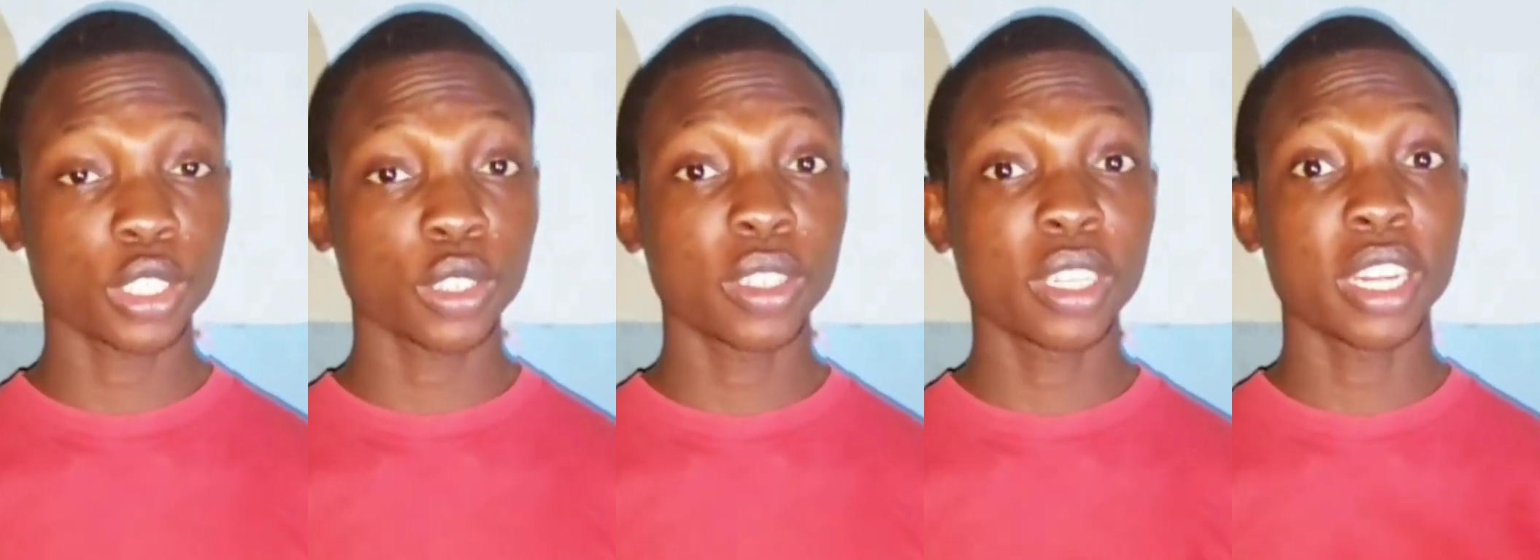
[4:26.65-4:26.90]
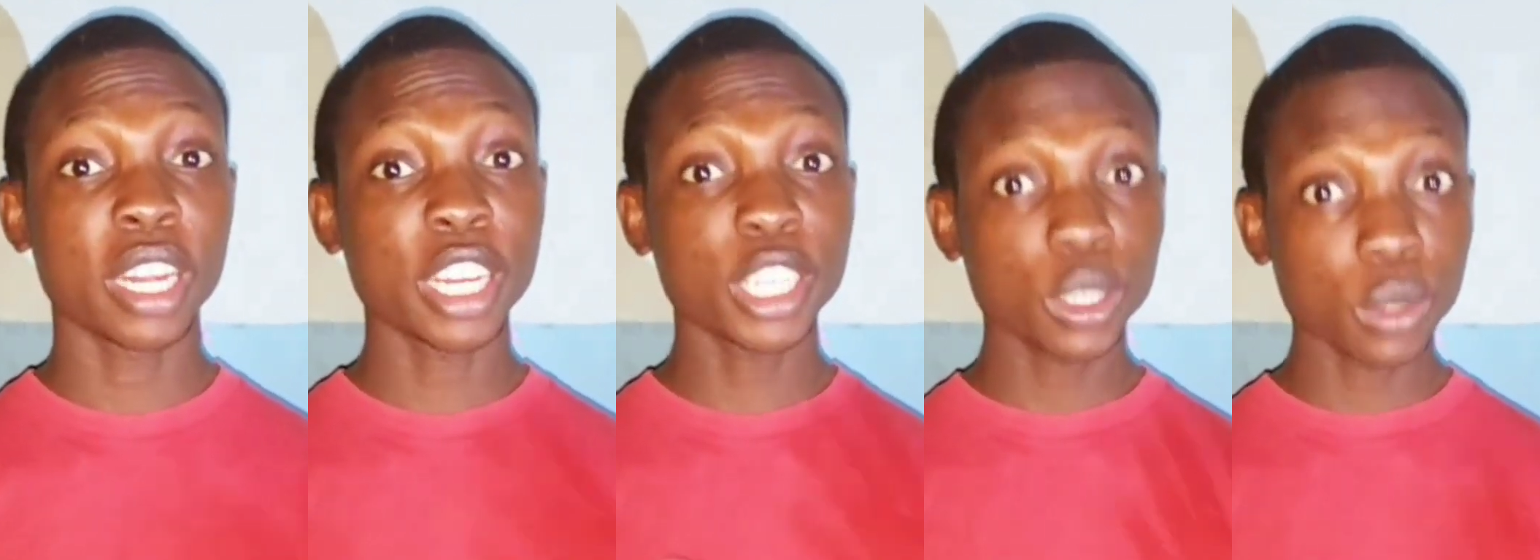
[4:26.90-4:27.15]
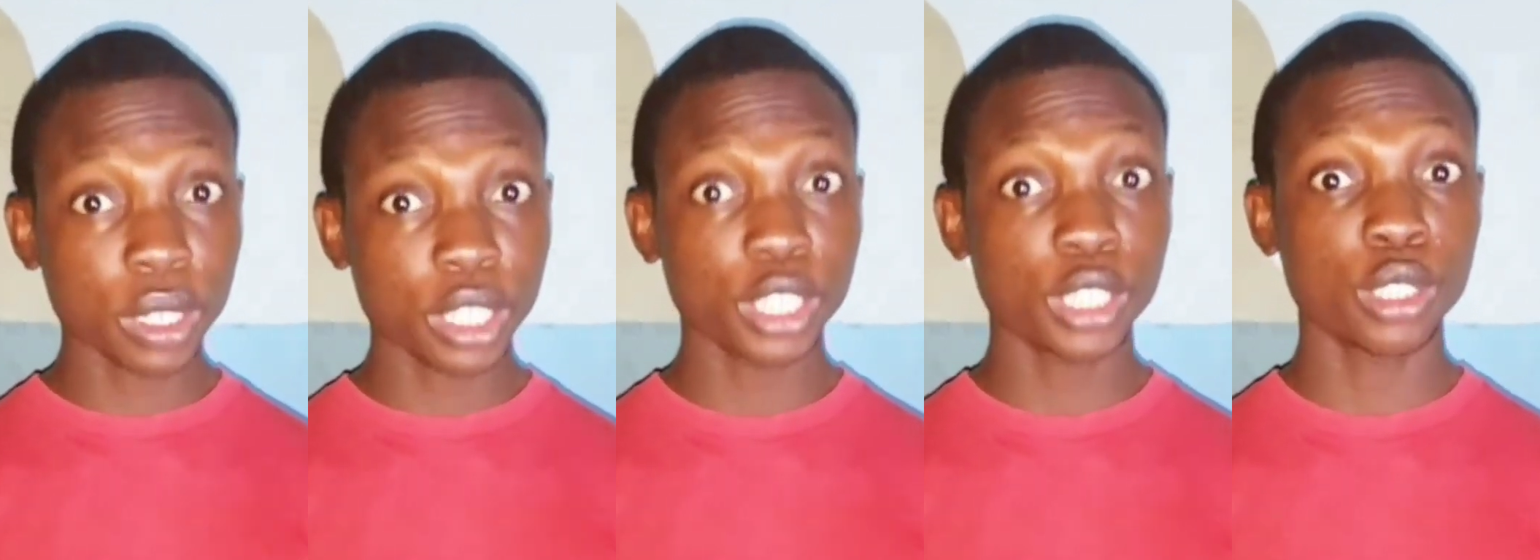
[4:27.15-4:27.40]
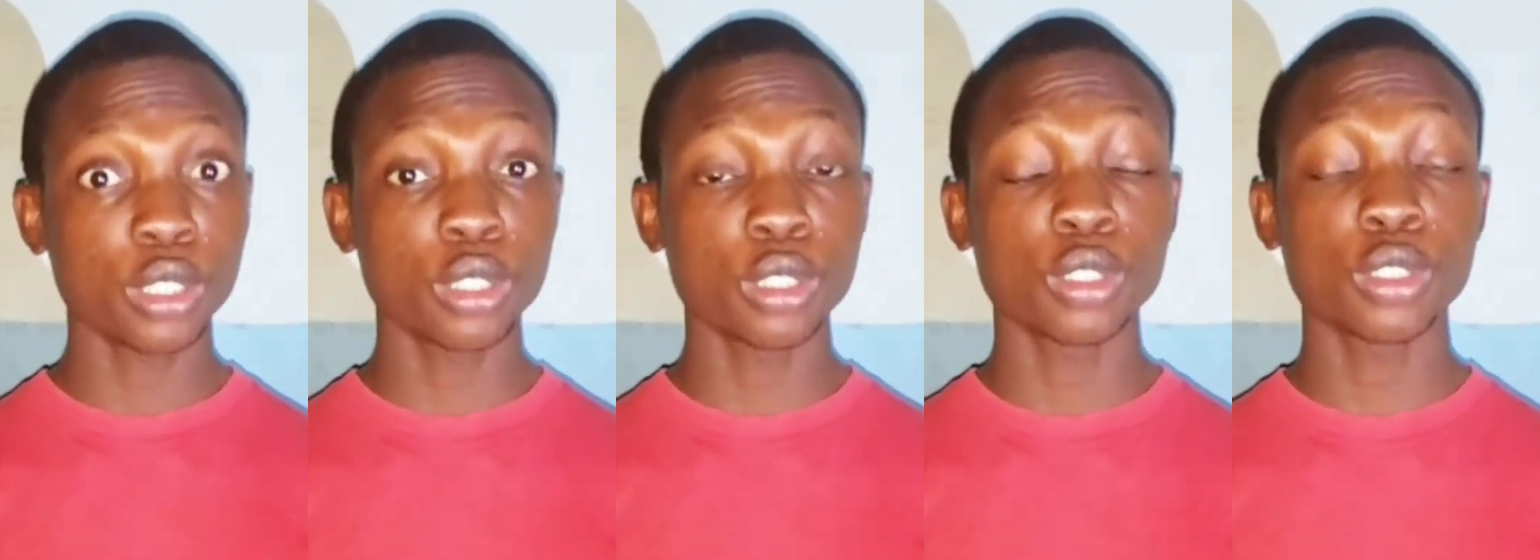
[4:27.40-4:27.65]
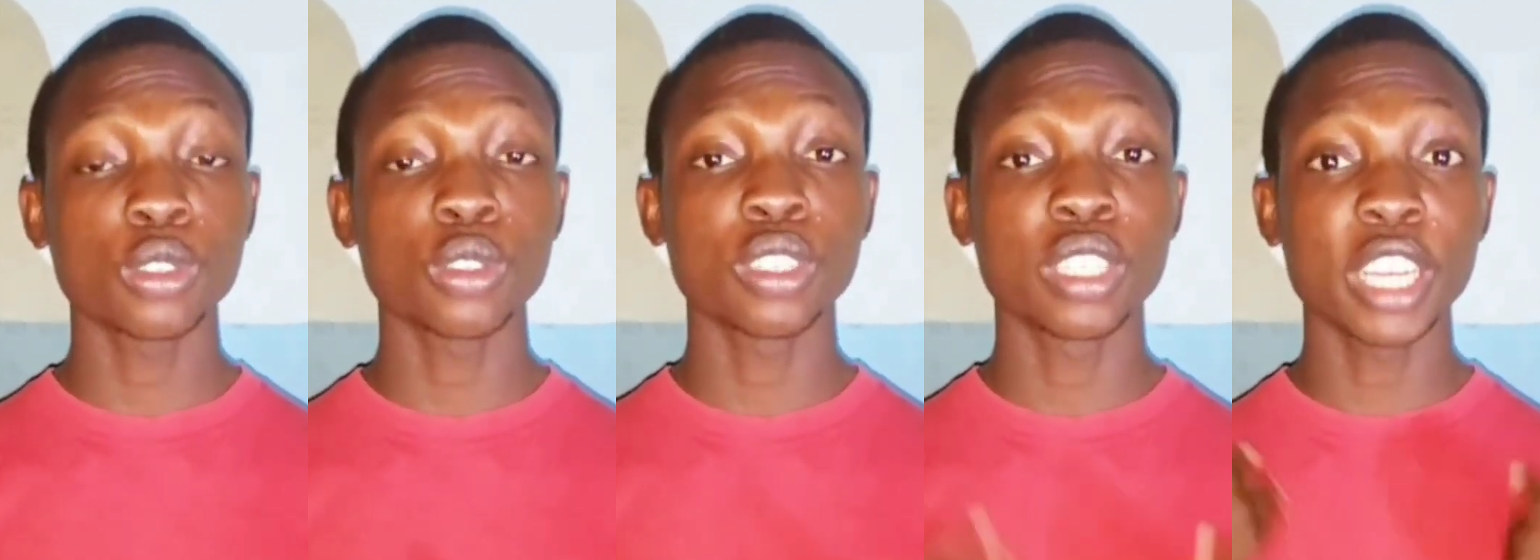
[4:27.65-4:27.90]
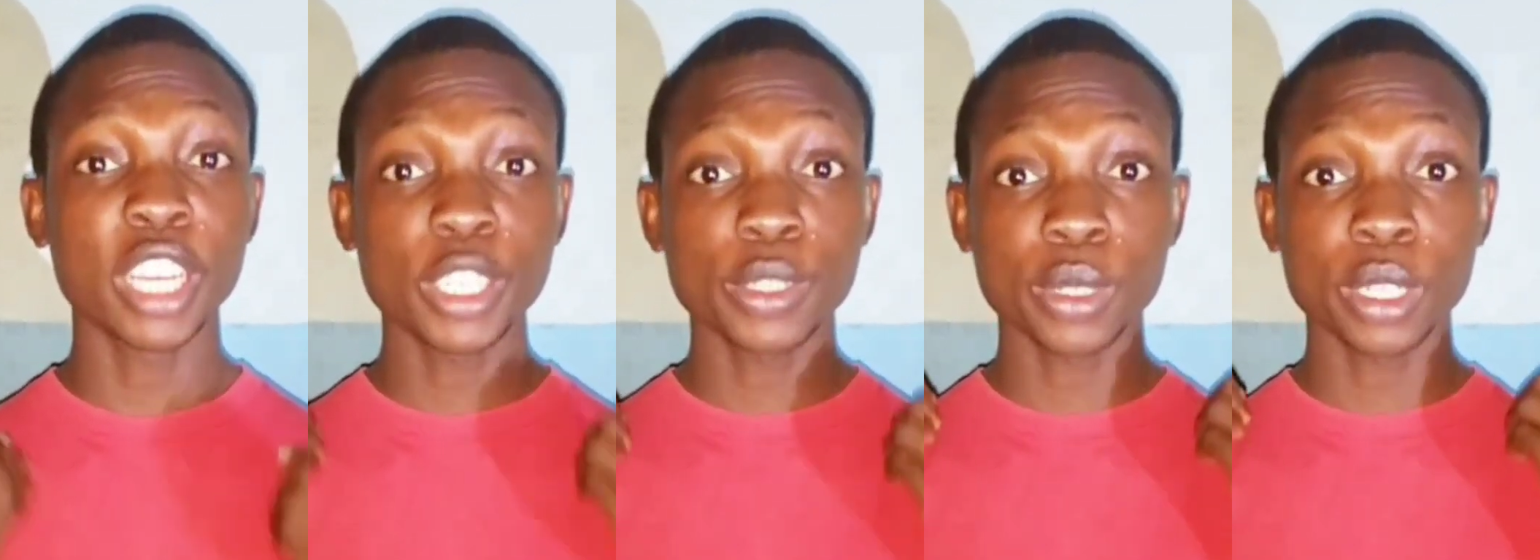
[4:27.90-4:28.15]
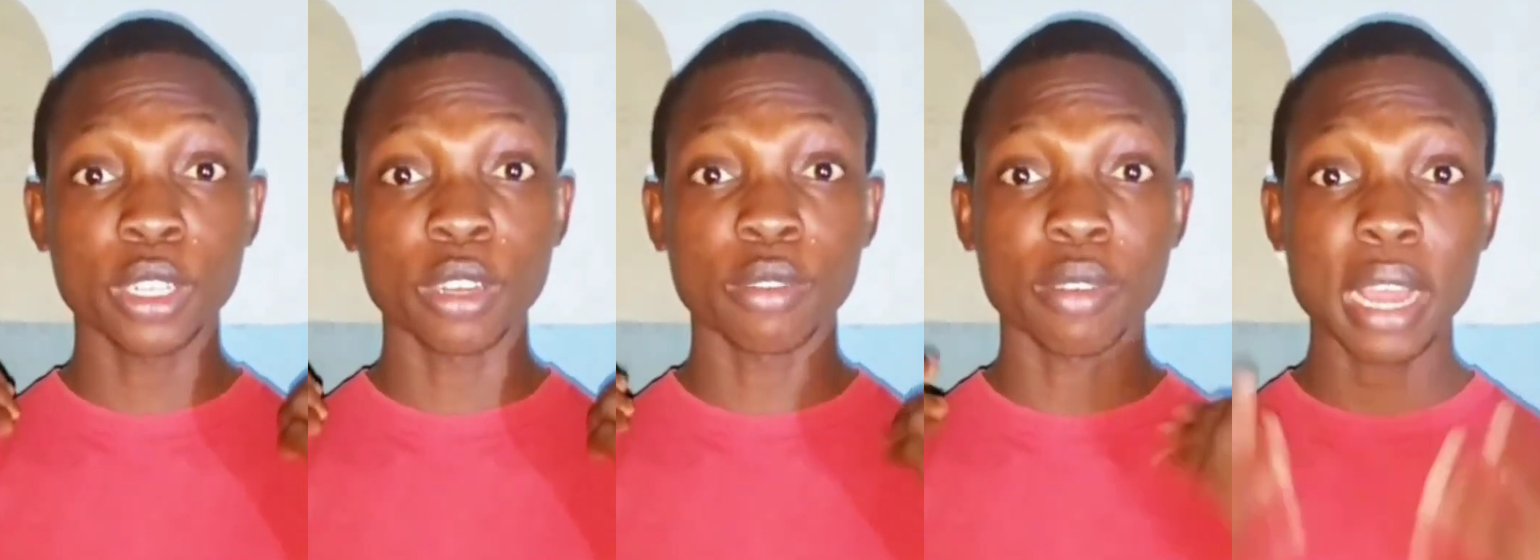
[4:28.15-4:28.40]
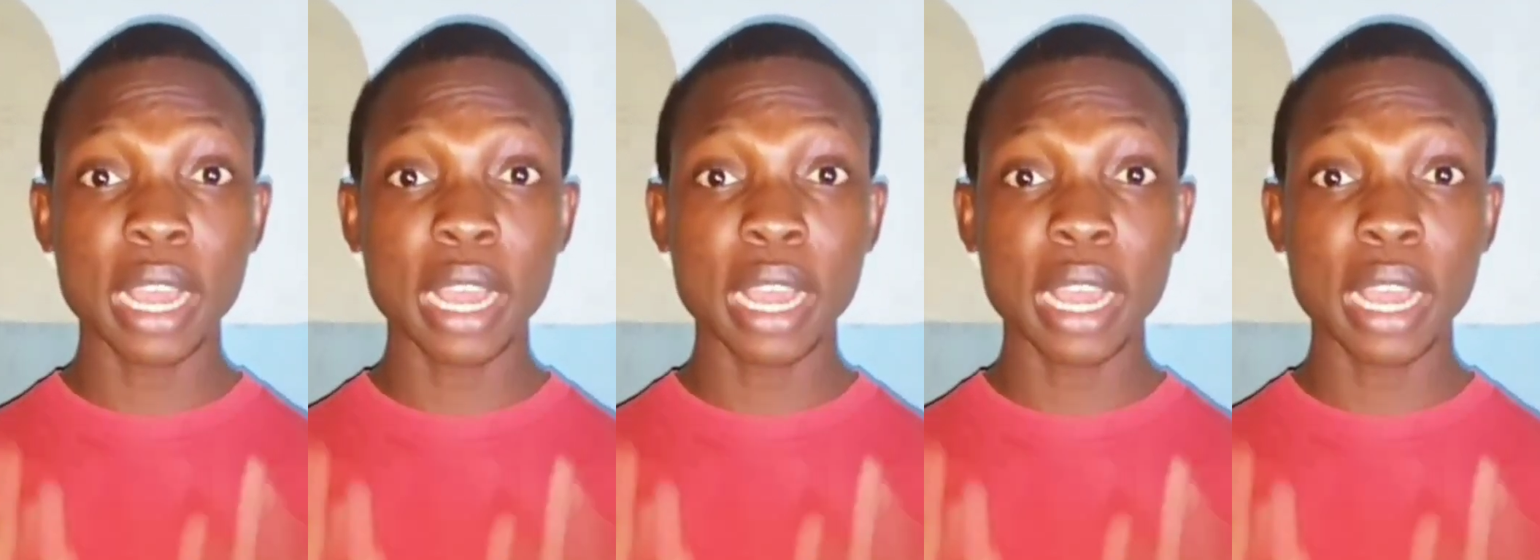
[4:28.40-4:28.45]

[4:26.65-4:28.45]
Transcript: you can actually use to get rid of